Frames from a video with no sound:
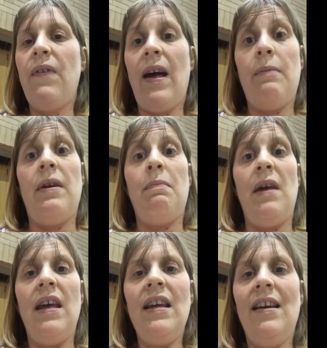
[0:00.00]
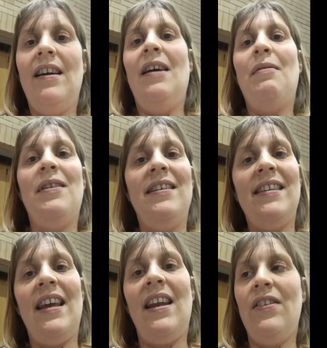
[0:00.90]
fine with me. I'm going to
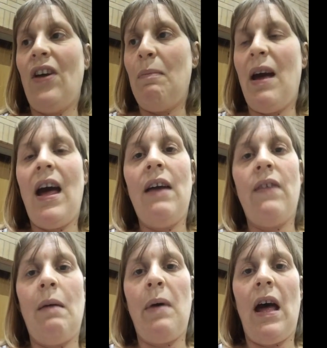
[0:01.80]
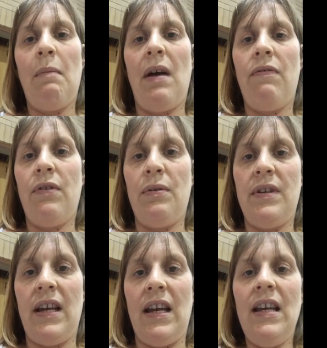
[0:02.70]
sit and enjoy my hi-fi bar and my fruit
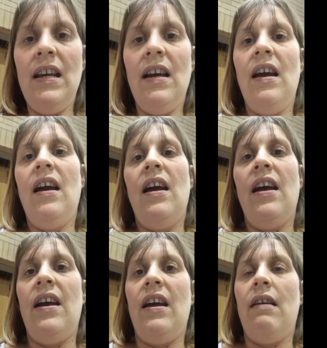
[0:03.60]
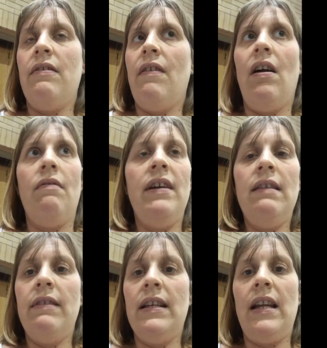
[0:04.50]
tea. They're all
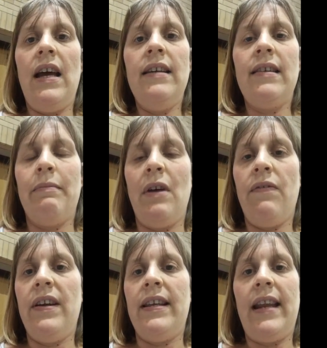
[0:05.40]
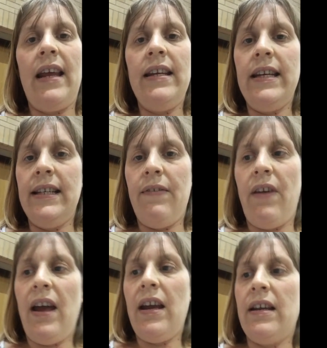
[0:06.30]
really, really nice. I'm not feeling any ill
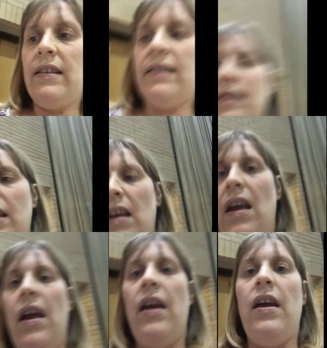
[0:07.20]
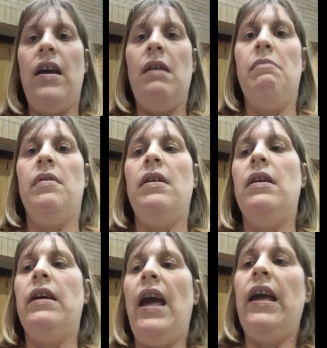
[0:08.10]
effects.
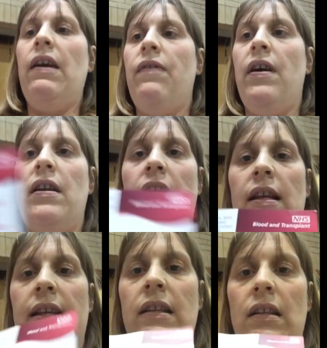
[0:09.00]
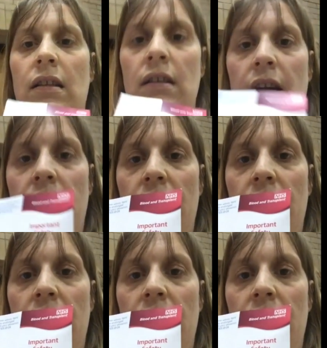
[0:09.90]
You get given a little